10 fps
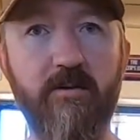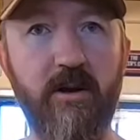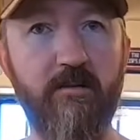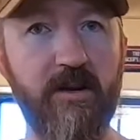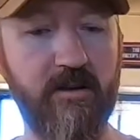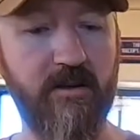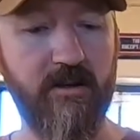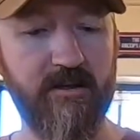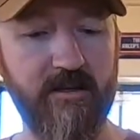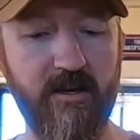recommended
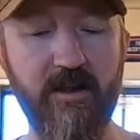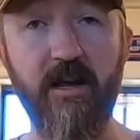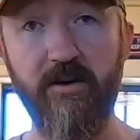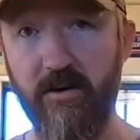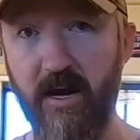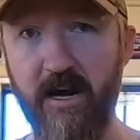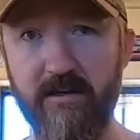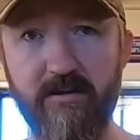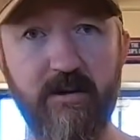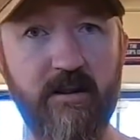these. Thank you
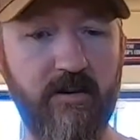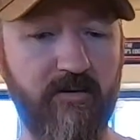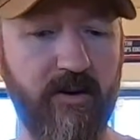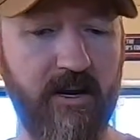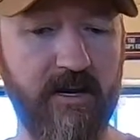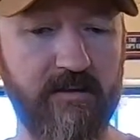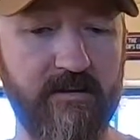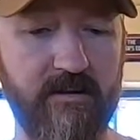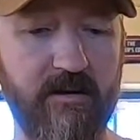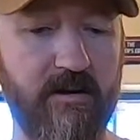guys. I love you
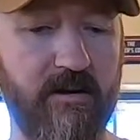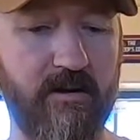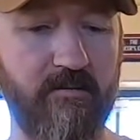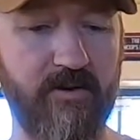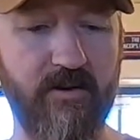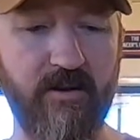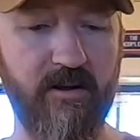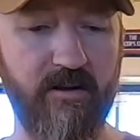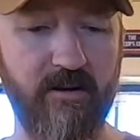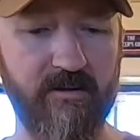guys. You're
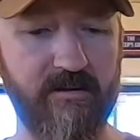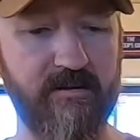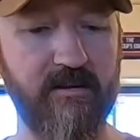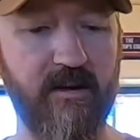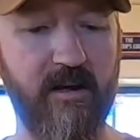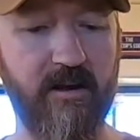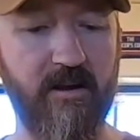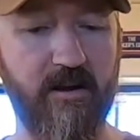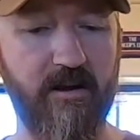hilarious. And